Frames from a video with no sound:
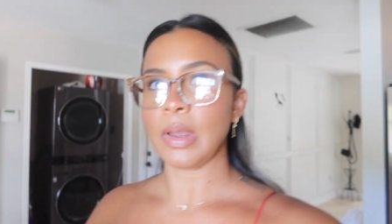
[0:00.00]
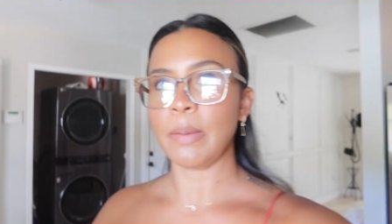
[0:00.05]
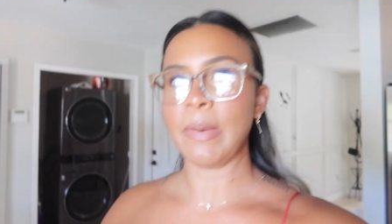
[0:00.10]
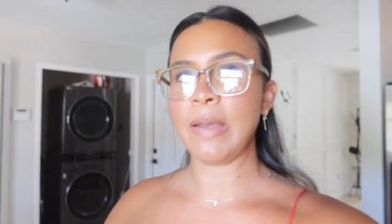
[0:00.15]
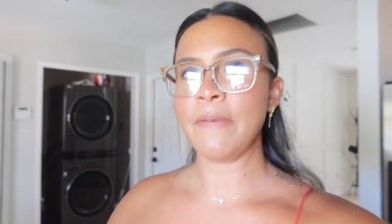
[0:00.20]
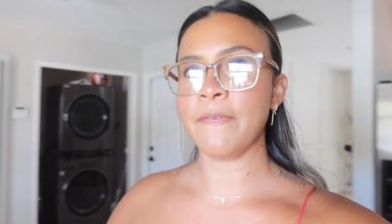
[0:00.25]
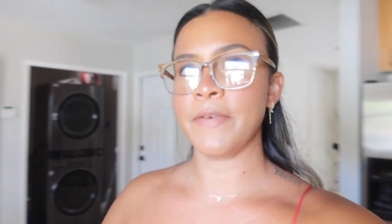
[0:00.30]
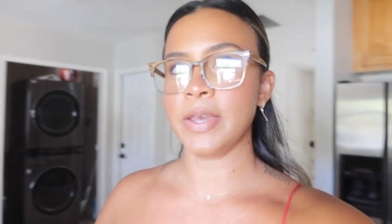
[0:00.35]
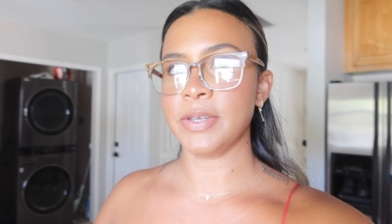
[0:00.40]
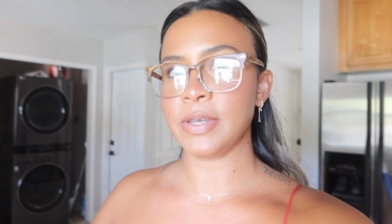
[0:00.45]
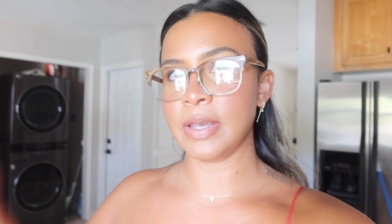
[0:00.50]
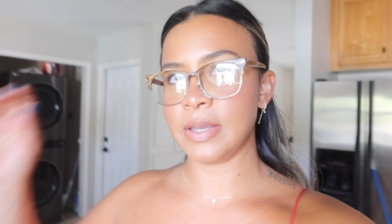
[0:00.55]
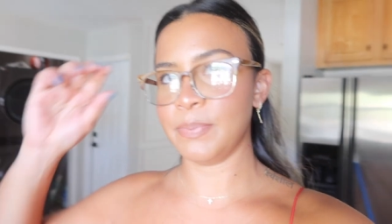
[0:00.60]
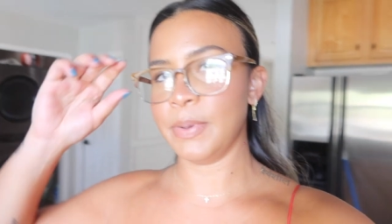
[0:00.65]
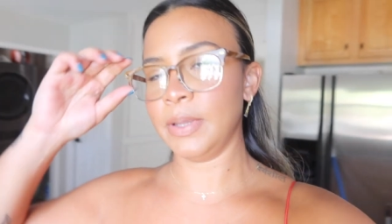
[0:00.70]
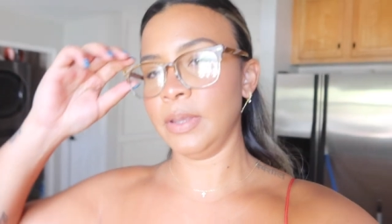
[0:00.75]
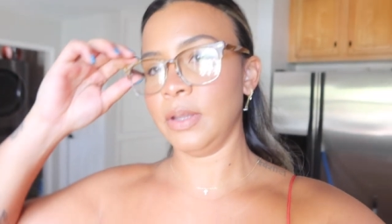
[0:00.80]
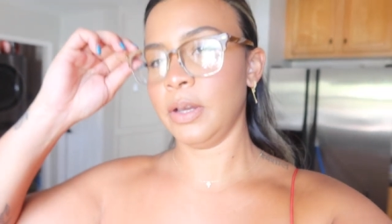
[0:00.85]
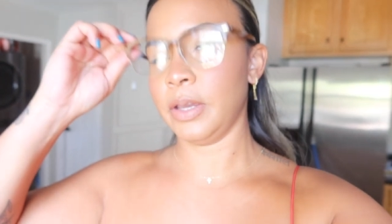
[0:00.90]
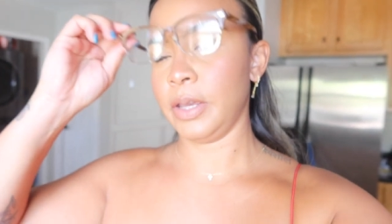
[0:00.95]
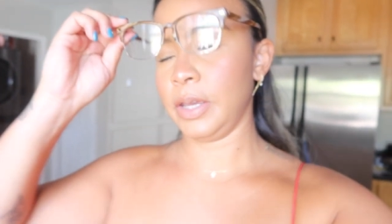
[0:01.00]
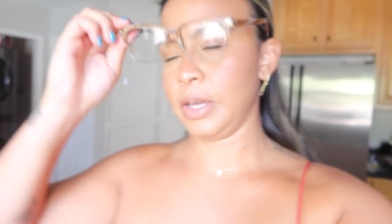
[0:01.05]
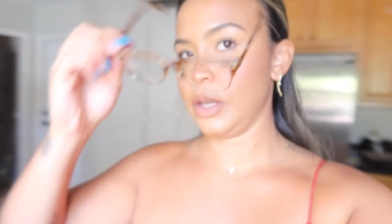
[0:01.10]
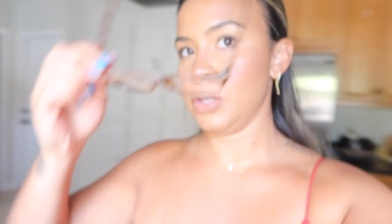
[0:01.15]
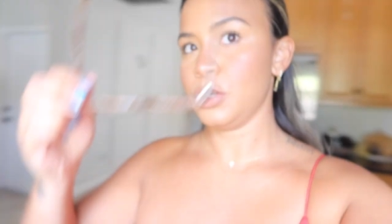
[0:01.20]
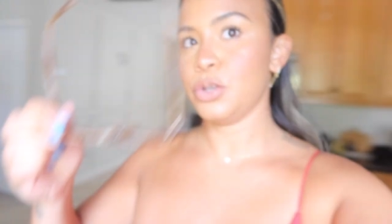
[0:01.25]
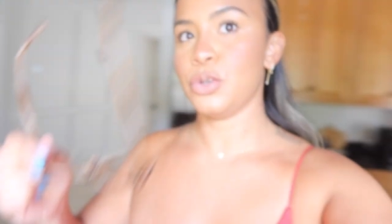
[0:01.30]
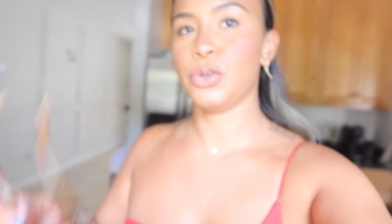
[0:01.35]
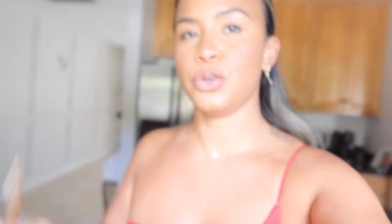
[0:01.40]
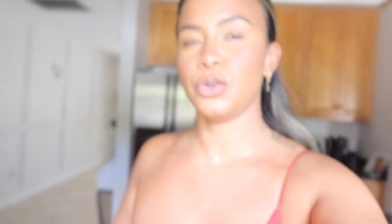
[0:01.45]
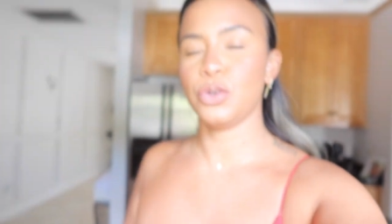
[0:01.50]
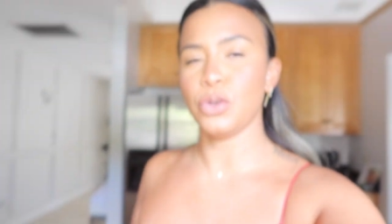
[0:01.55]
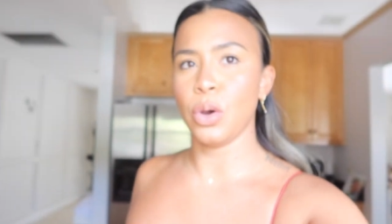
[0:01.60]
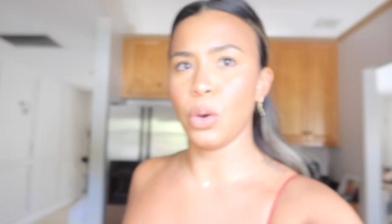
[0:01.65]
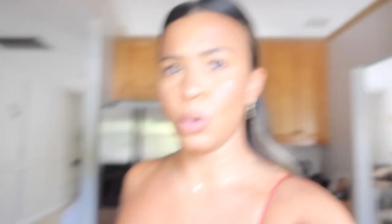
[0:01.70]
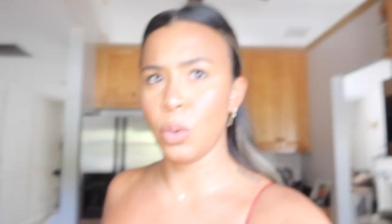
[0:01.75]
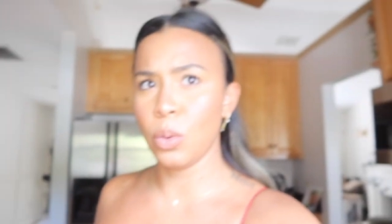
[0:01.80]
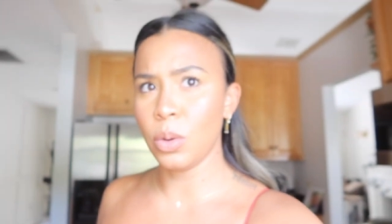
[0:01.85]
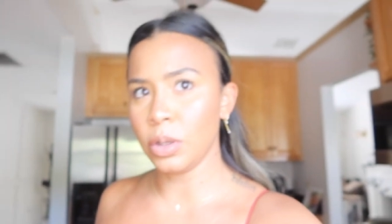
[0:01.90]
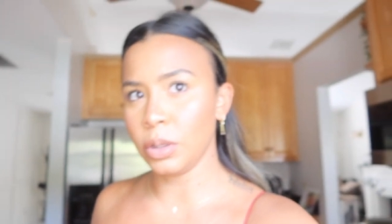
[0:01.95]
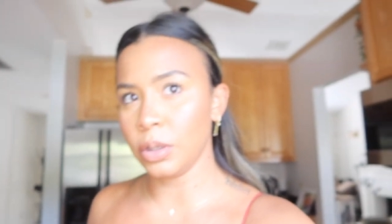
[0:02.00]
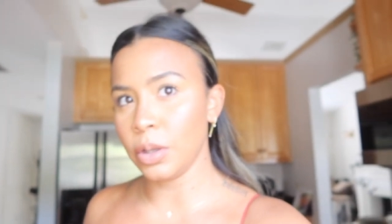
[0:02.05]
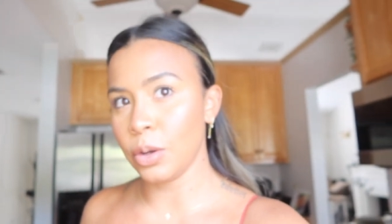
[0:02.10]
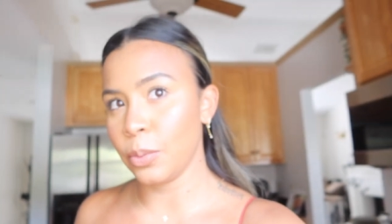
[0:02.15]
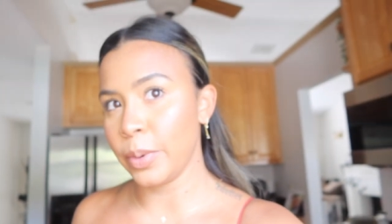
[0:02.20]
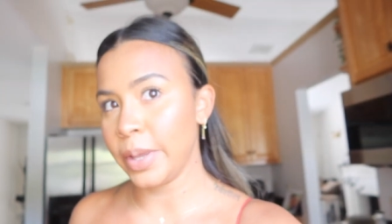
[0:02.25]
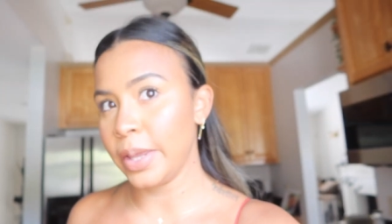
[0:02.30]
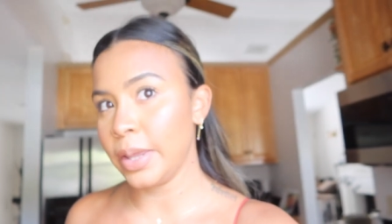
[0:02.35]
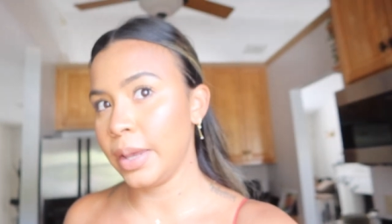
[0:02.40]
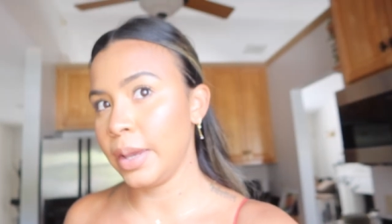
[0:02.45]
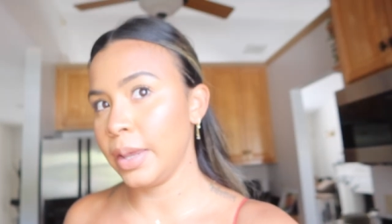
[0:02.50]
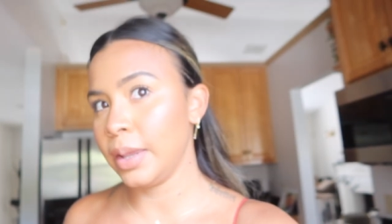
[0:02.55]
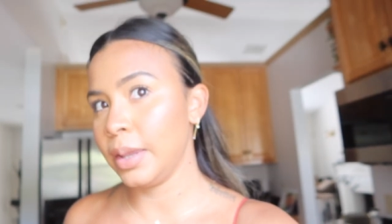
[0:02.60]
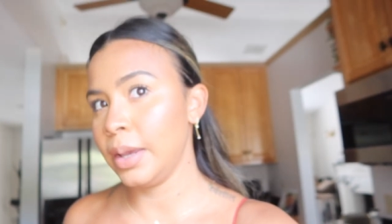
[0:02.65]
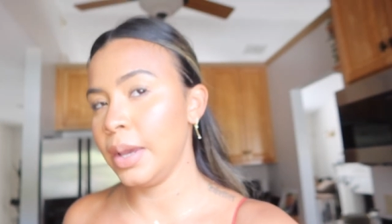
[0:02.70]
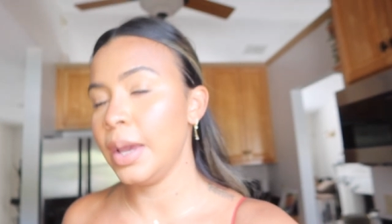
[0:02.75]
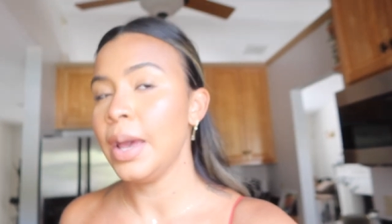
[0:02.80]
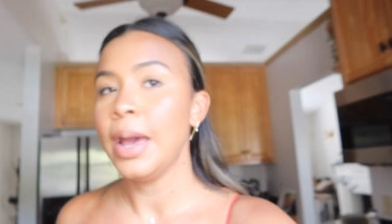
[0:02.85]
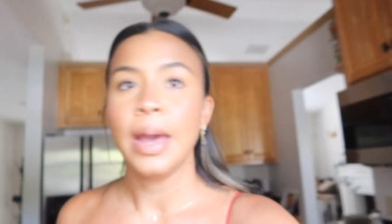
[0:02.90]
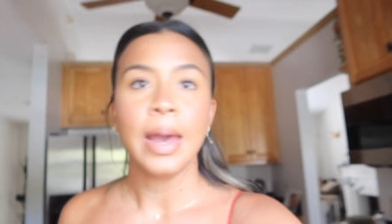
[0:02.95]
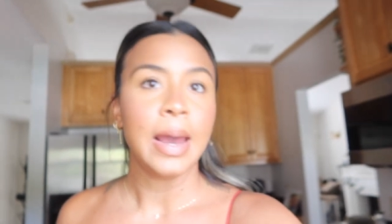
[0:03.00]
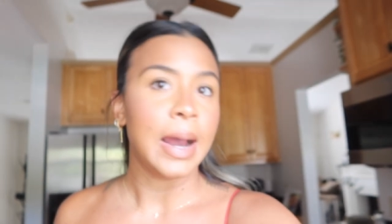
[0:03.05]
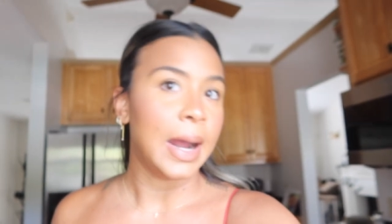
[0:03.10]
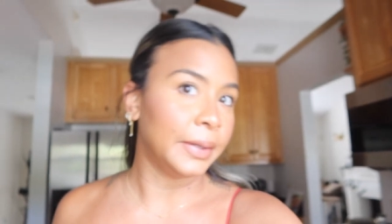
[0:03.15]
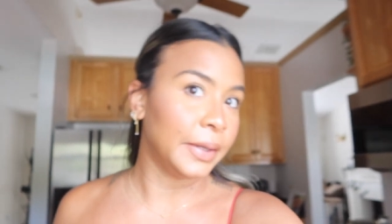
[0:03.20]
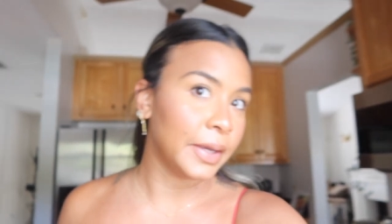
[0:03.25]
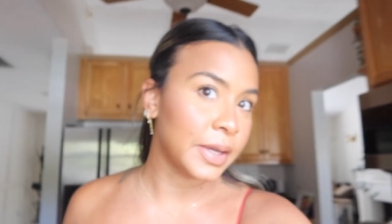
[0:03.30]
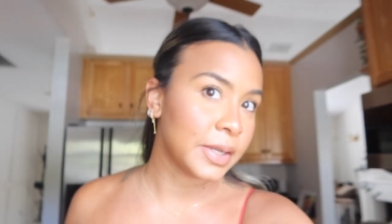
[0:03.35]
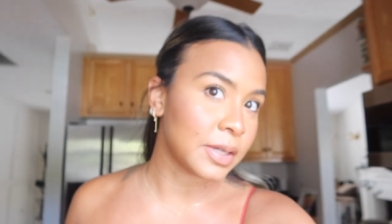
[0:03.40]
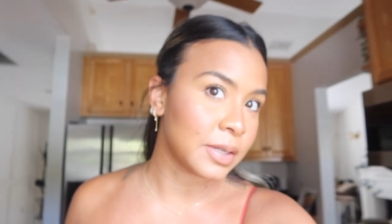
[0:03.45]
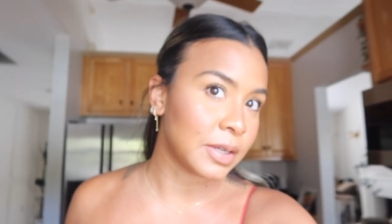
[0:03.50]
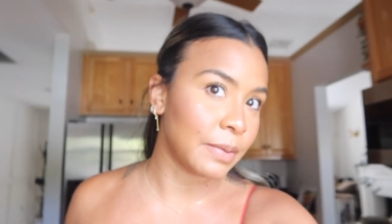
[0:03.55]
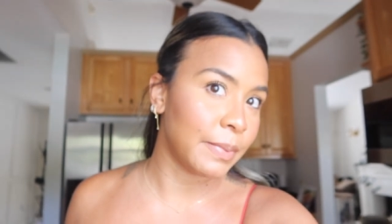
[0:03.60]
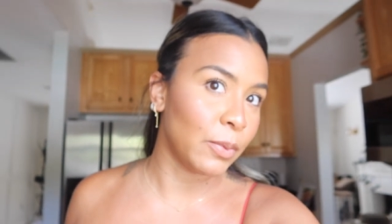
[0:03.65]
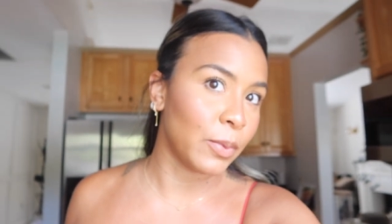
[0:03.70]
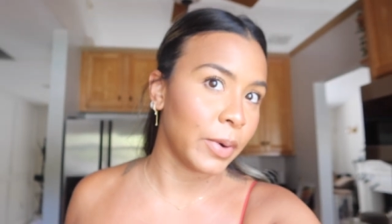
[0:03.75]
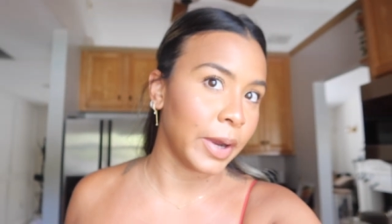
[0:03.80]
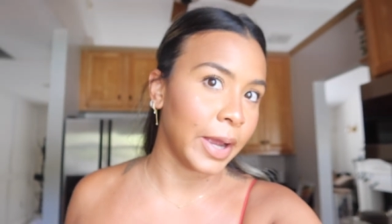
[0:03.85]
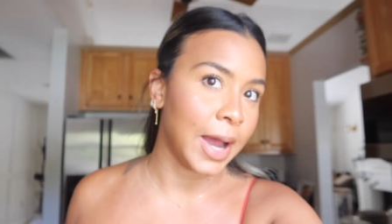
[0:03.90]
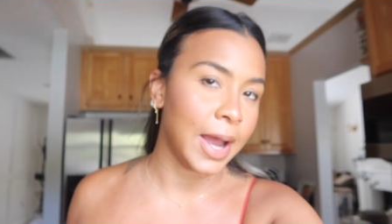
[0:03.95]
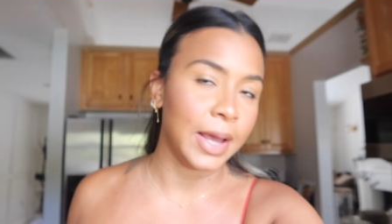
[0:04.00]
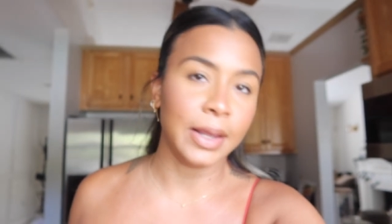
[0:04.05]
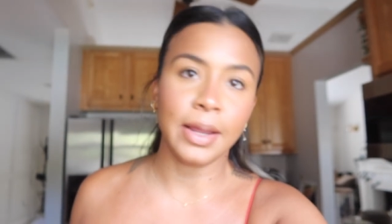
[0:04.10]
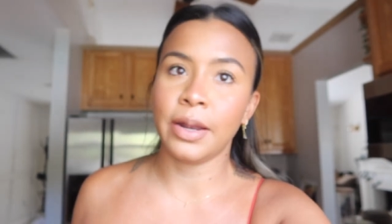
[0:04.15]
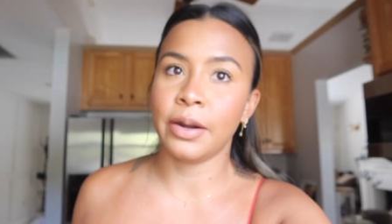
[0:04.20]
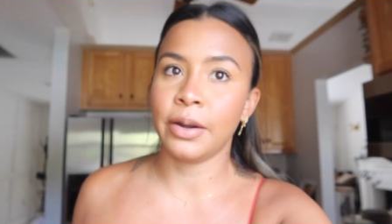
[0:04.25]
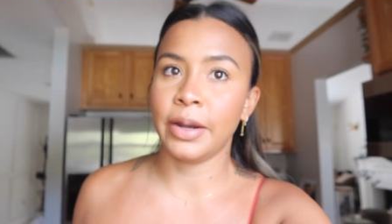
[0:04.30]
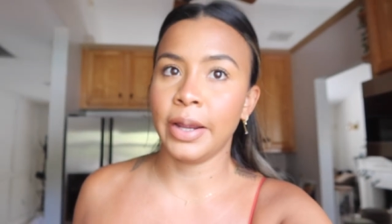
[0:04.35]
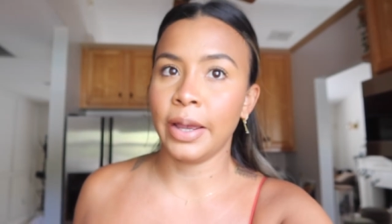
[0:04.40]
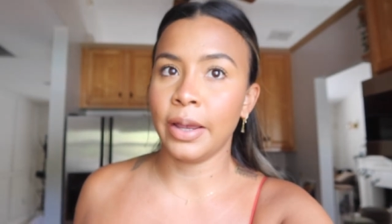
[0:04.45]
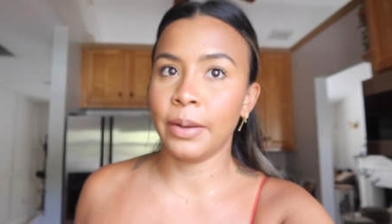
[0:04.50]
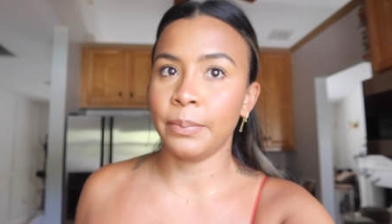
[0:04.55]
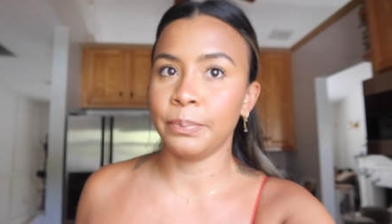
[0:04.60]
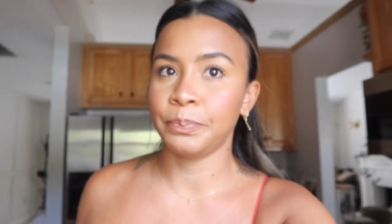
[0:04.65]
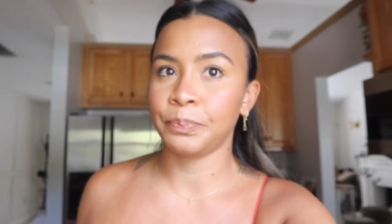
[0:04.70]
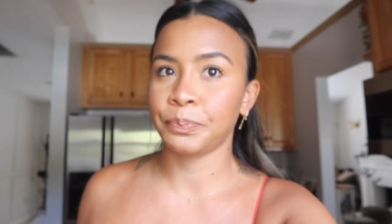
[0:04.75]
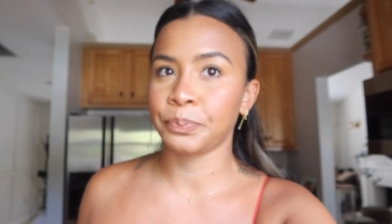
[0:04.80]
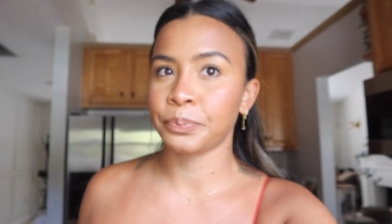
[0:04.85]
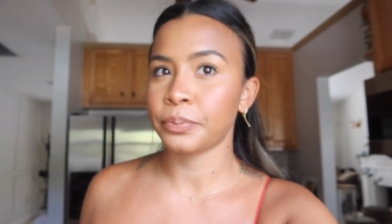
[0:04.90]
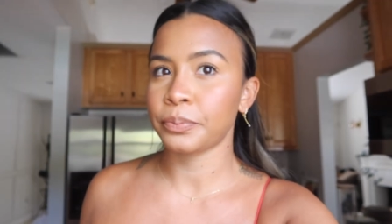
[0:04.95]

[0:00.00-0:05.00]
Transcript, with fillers: My face has been looking so glowy lately. I think it's because I've been wearing highlighter again.